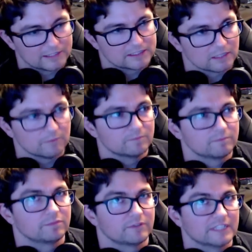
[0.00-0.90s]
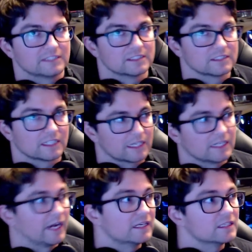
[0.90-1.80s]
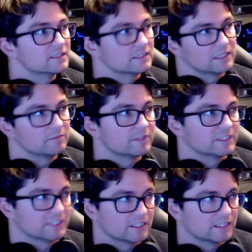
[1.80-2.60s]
at some places like a 9 to 10%.